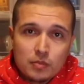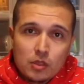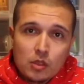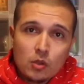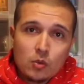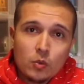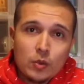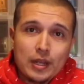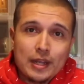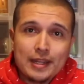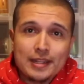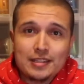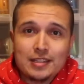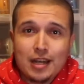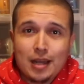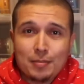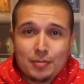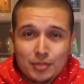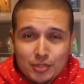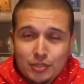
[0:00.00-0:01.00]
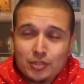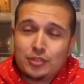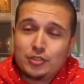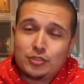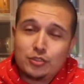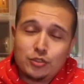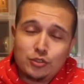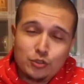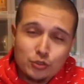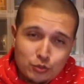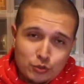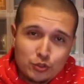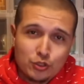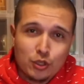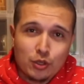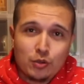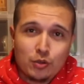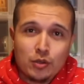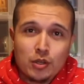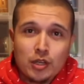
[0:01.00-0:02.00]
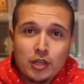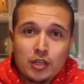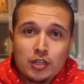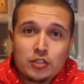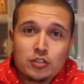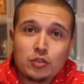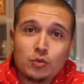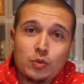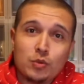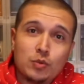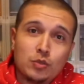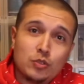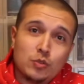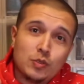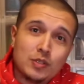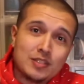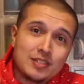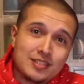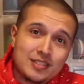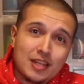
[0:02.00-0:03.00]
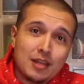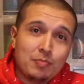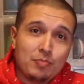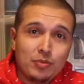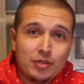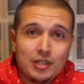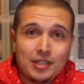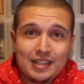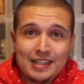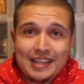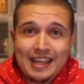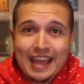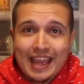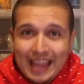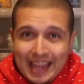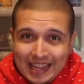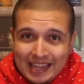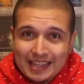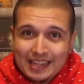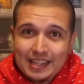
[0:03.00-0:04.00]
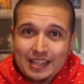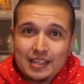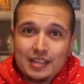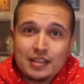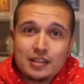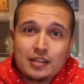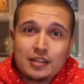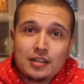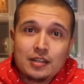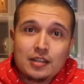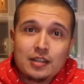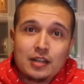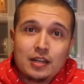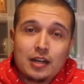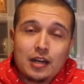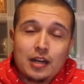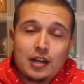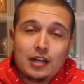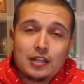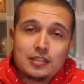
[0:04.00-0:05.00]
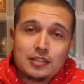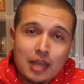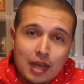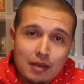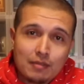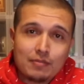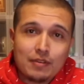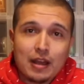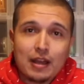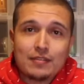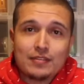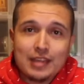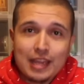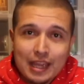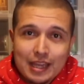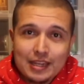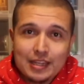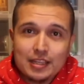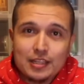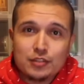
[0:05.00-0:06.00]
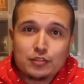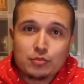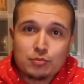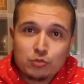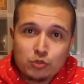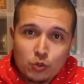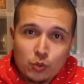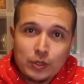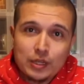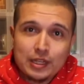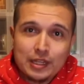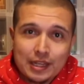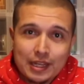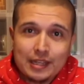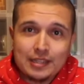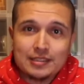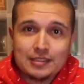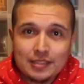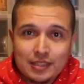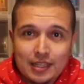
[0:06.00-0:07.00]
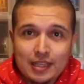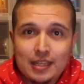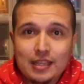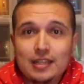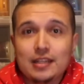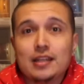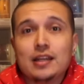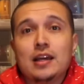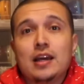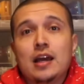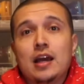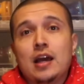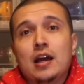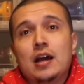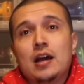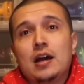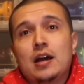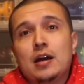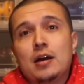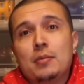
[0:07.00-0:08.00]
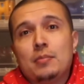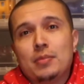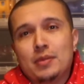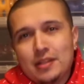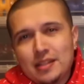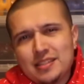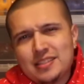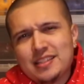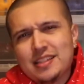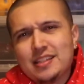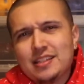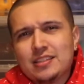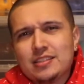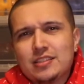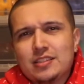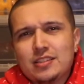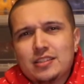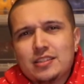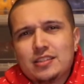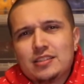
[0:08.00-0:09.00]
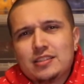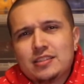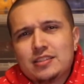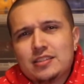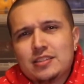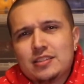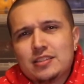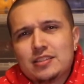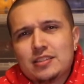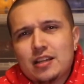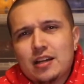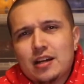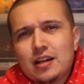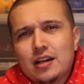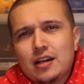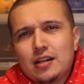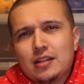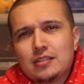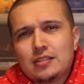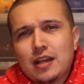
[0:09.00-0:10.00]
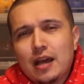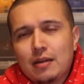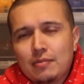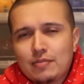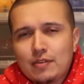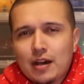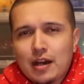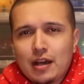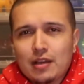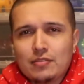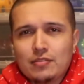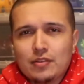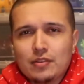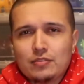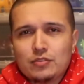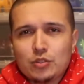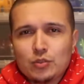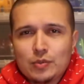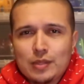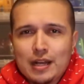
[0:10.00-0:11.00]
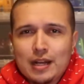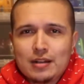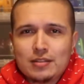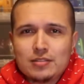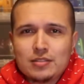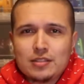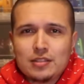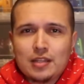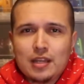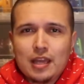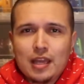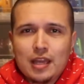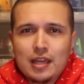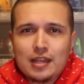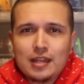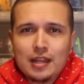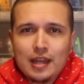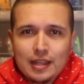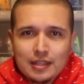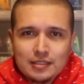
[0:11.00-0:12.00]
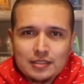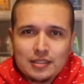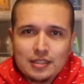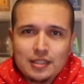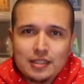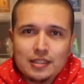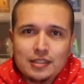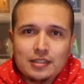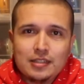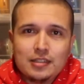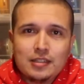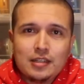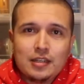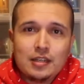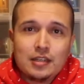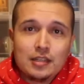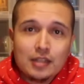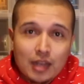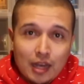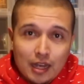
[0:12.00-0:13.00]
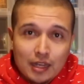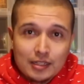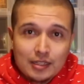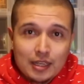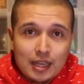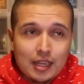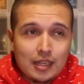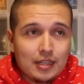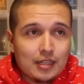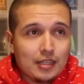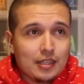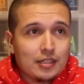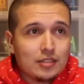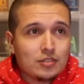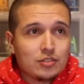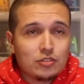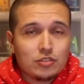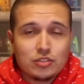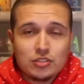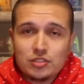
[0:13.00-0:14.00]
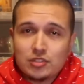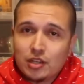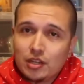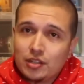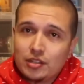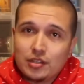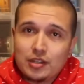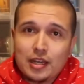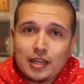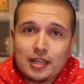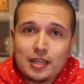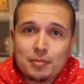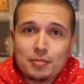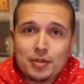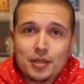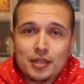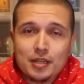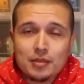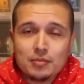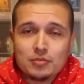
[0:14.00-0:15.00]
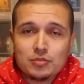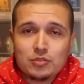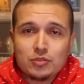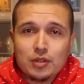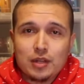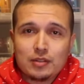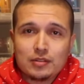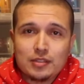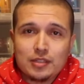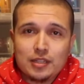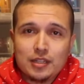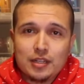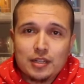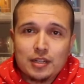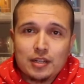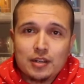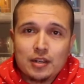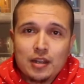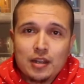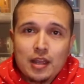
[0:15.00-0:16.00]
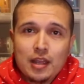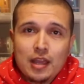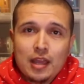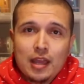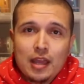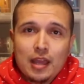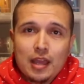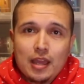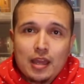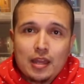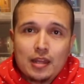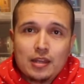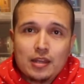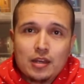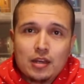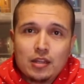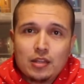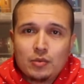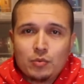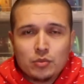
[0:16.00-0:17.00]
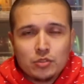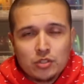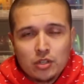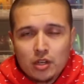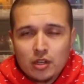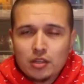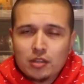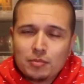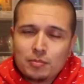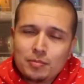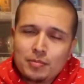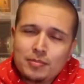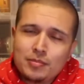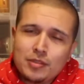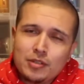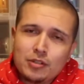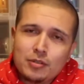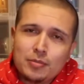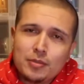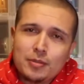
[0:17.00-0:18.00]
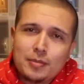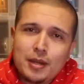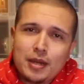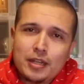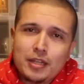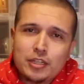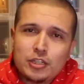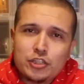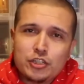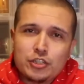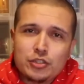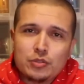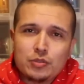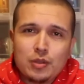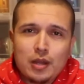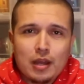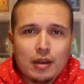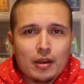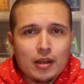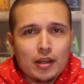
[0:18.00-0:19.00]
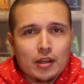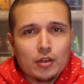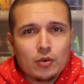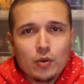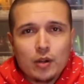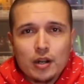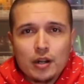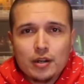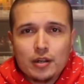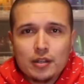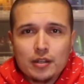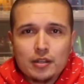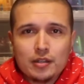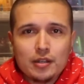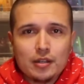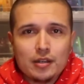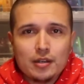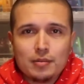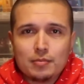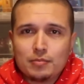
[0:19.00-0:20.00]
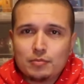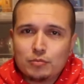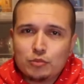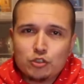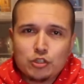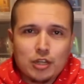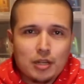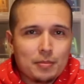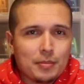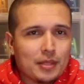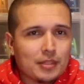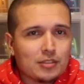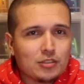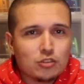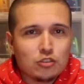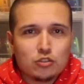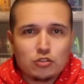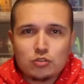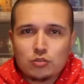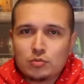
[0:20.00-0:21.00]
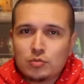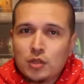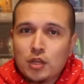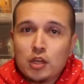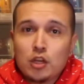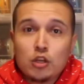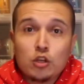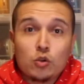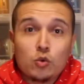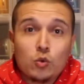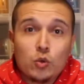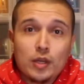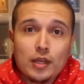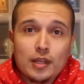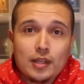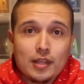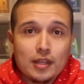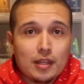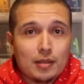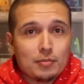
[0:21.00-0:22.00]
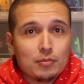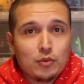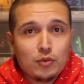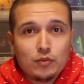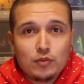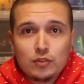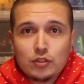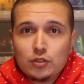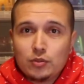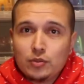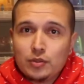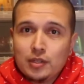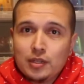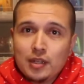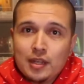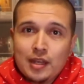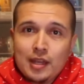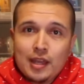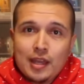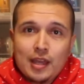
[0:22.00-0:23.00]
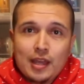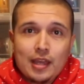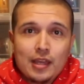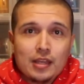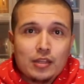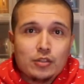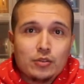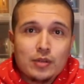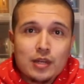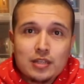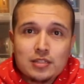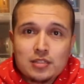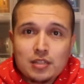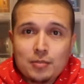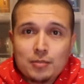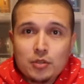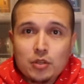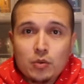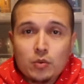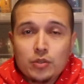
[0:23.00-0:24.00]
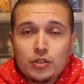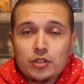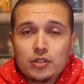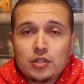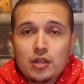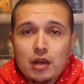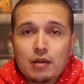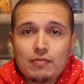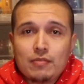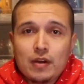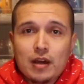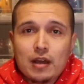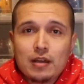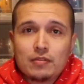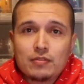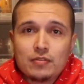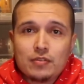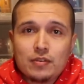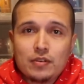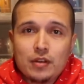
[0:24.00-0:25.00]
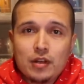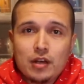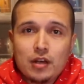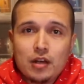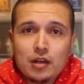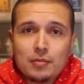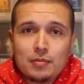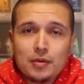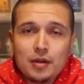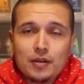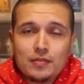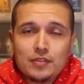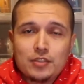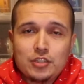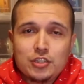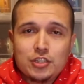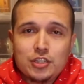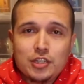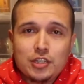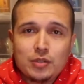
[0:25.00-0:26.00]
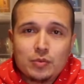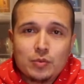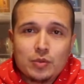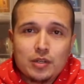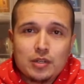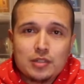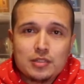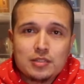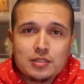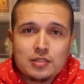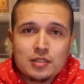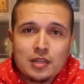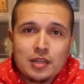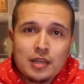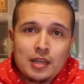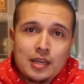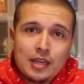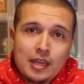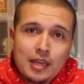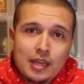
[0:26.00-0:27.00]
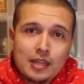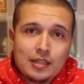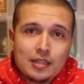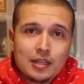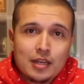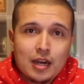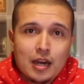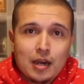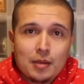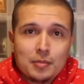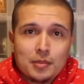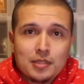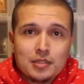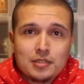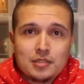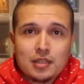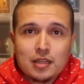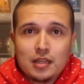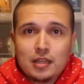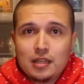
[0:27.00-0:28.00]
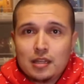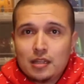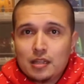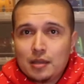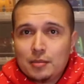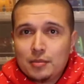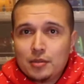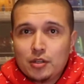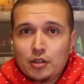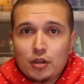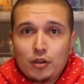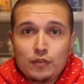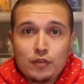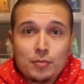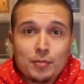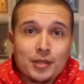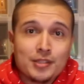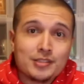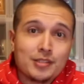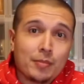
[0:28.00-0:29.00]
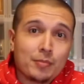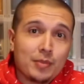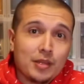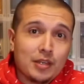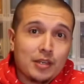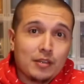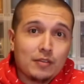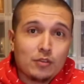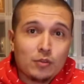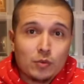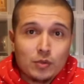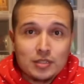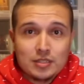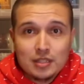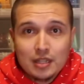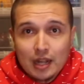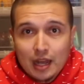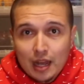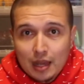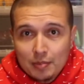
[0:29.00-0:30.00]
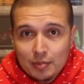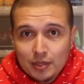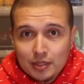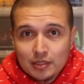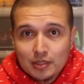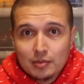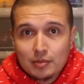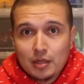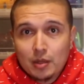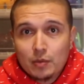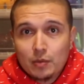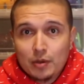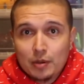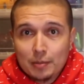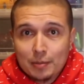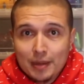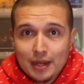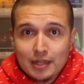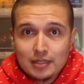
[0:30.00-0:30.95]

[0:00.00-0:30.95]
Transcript: when I get the opportunity to do so. So we will do a separate KD top 5 KDs from 2019, but let's get into this top 5 of 2019 non-KD, so just other Nike pickups throughout the year. And we'll talk a little bit about each shoe, how I acquired it, try to make this quick and move through it. And you guys let me know what your top 5 of this year was in the comments, and let me know if you picked up any of the ones that I picked up that were in my